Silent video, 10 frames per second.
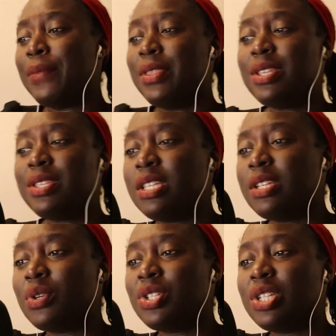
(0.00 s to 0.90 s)
this
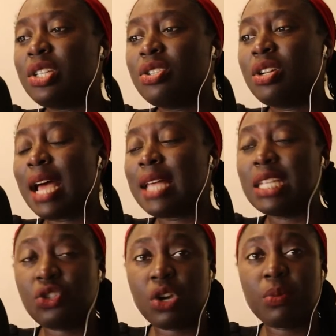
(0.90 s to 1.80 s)
season was just not as
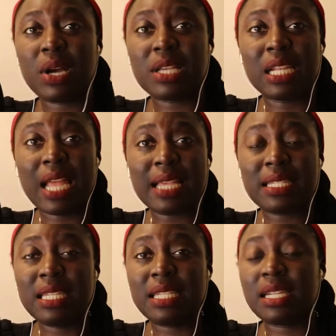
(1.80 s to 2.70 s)
enjoyable as the
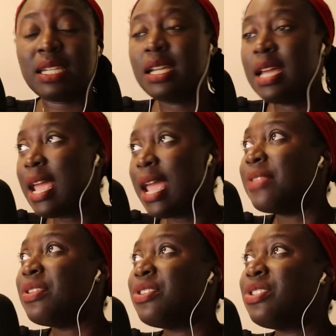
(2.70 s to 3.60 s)
last season,
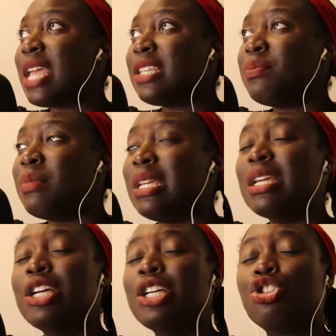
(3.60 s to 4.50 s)
and this takes me
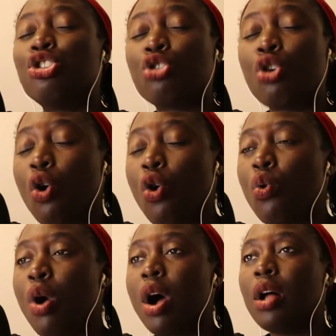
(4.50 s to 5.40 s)

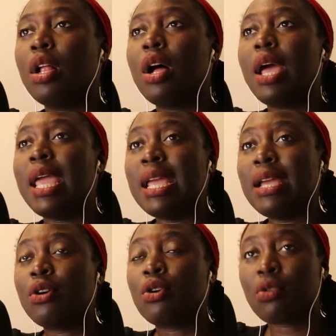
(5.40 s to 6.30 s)
so
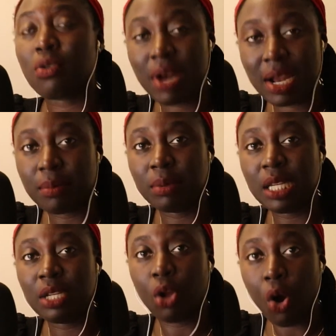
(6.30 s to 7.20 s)

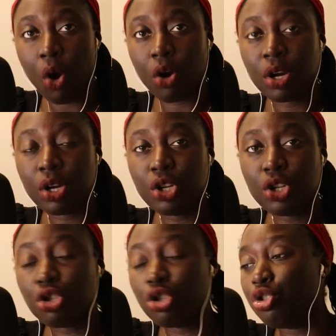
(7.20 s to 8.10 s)
incredibly long
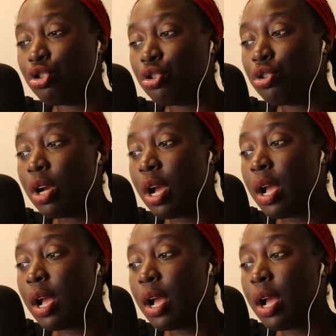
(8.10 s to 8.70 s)
to do,